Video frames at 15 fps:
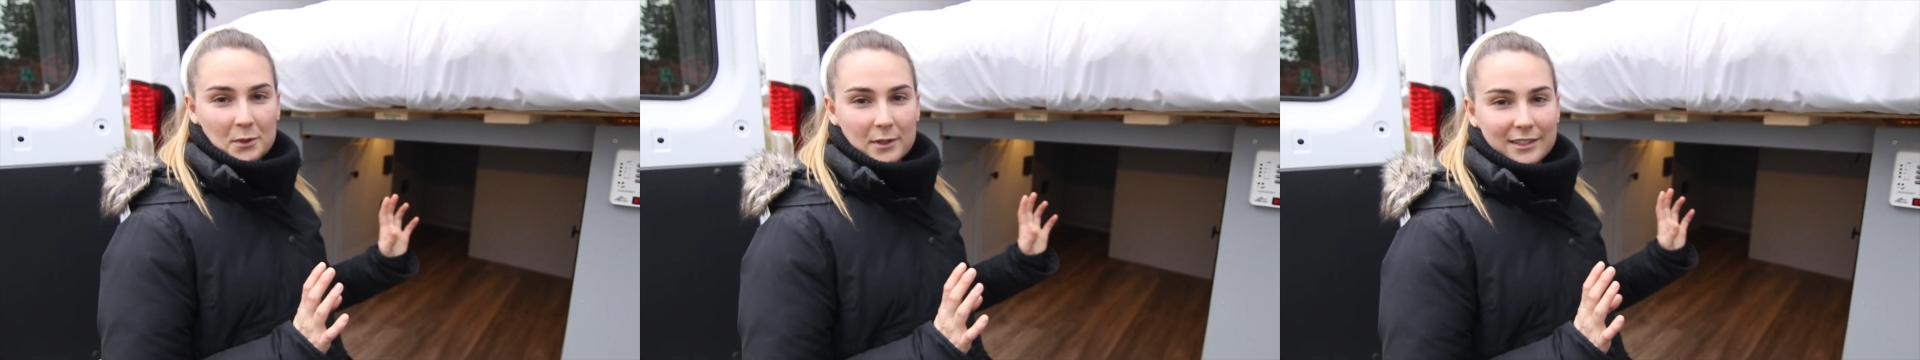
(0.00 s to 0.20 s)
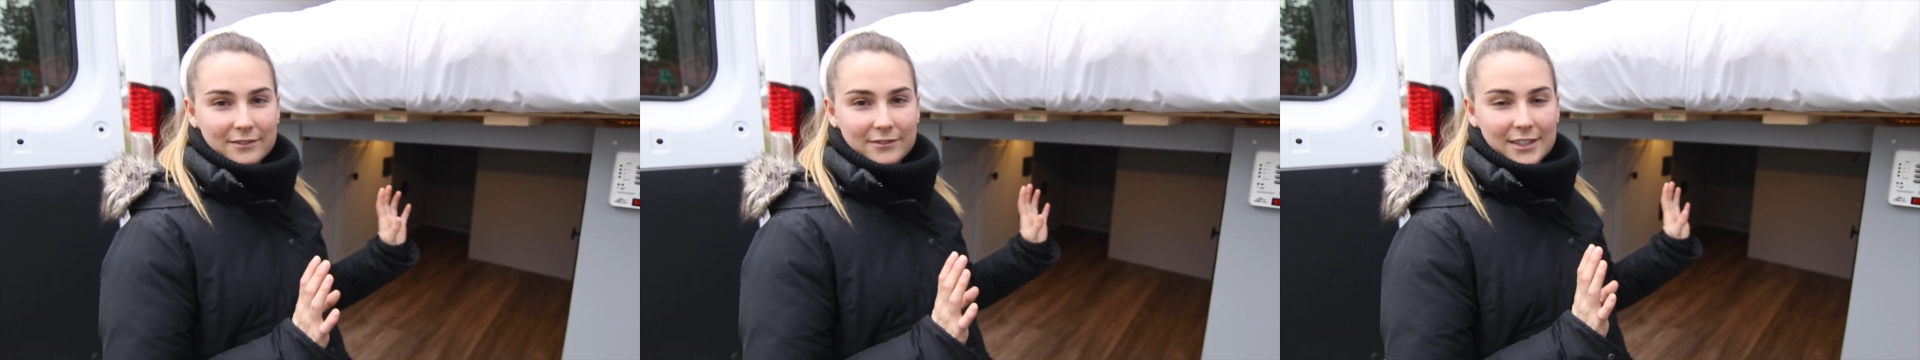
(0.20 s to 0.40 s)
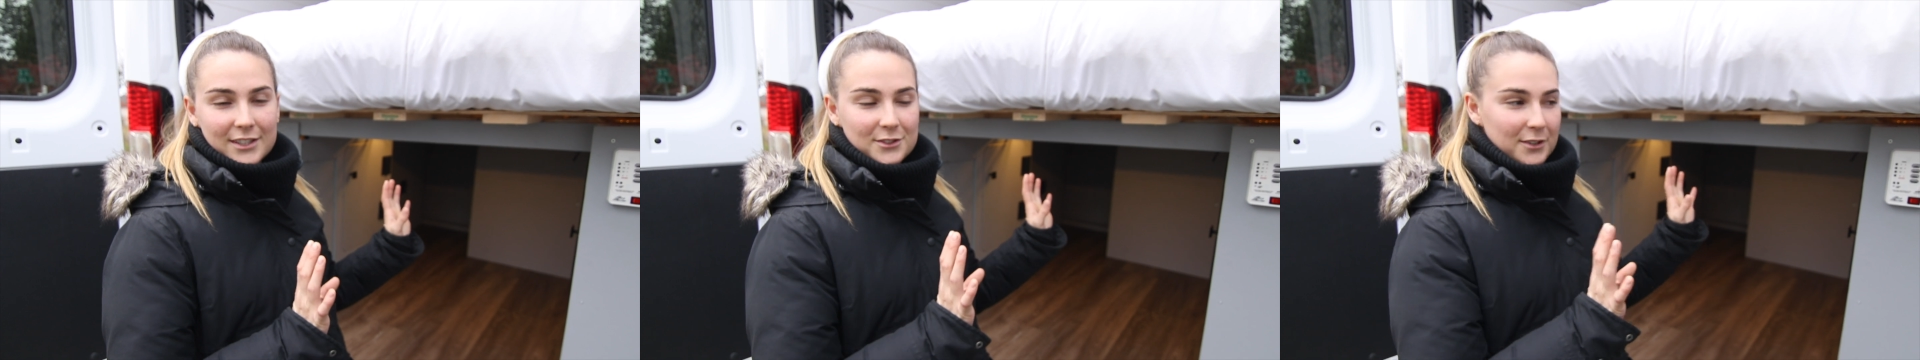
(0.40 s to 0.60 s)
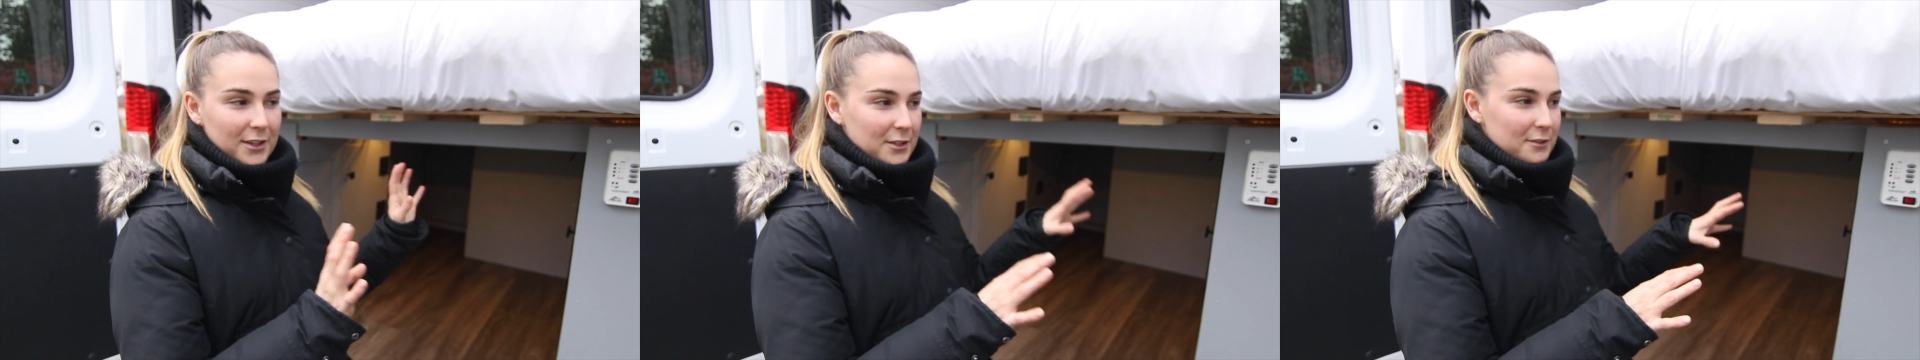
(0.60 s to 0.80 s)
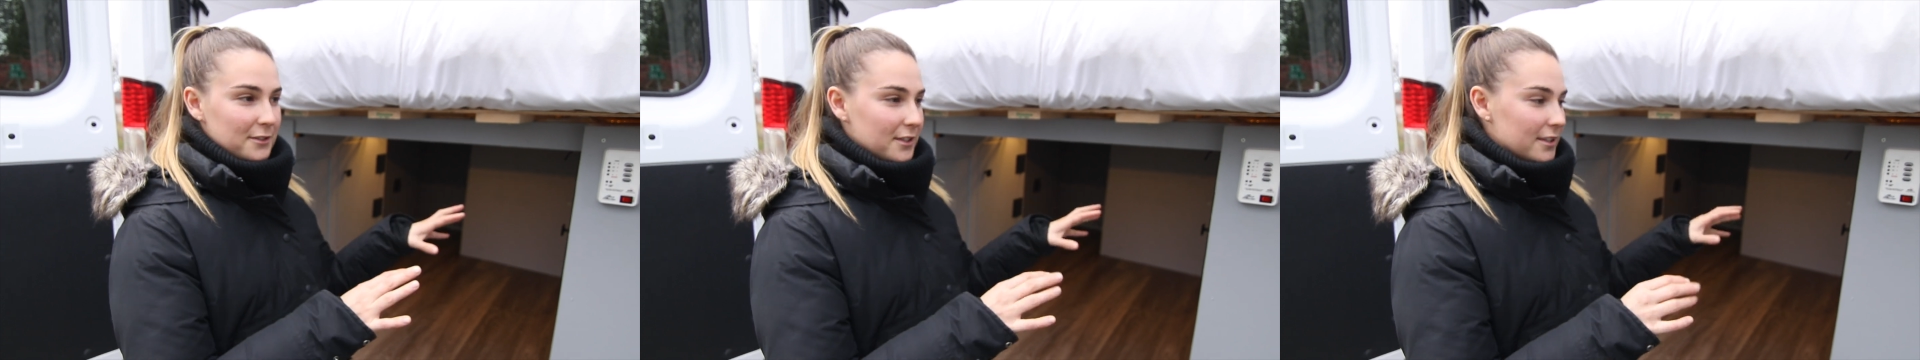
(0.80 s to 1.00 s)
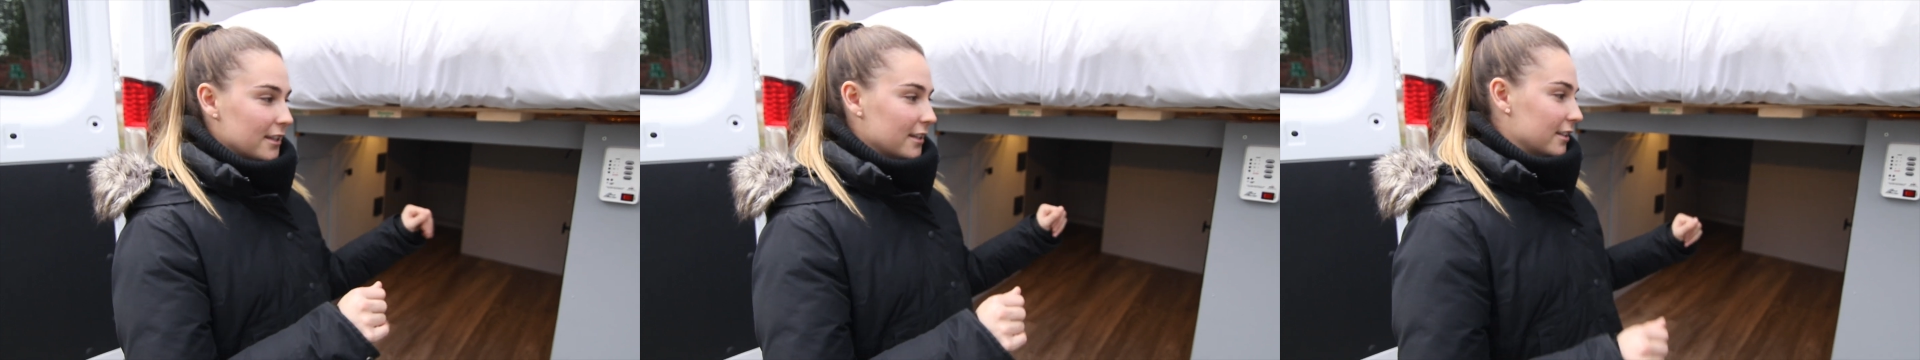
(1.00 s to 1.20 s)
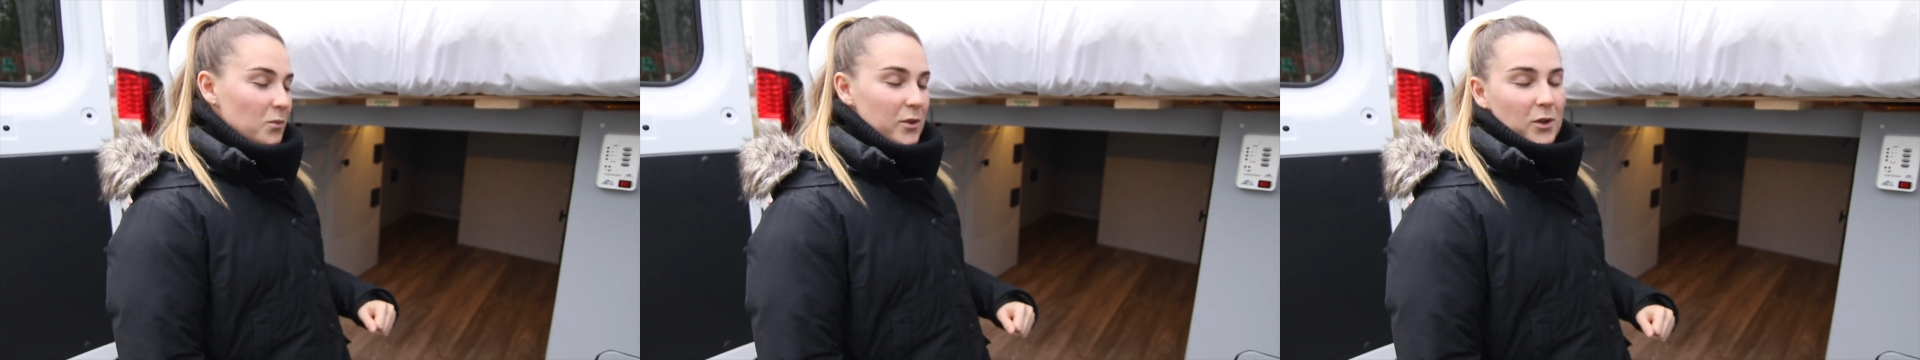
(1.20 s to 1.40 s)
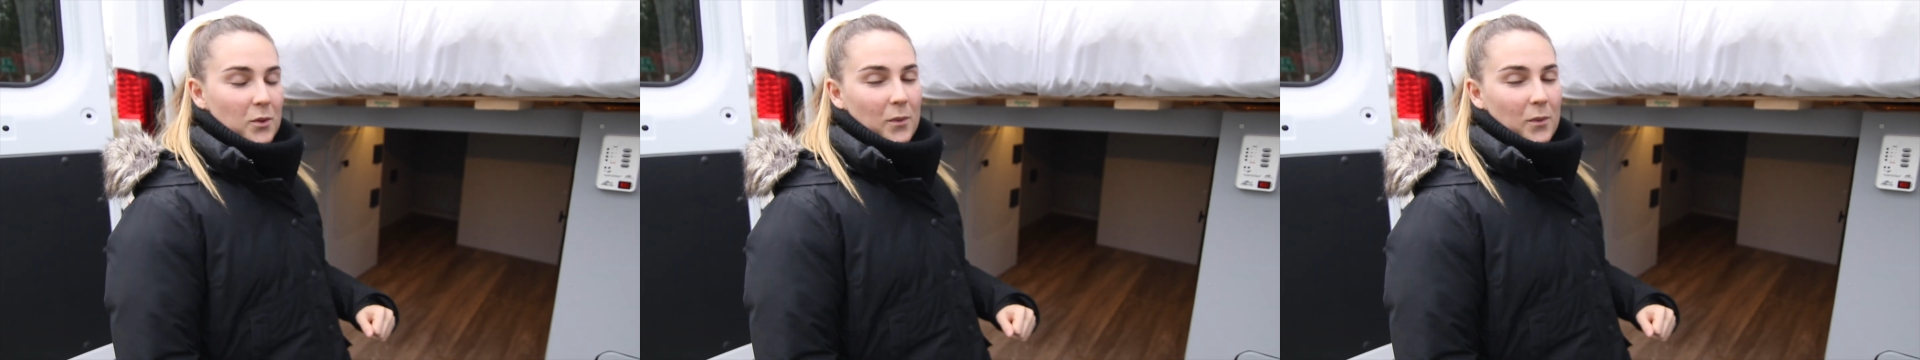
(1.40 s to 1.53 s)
one that fits right over the wheel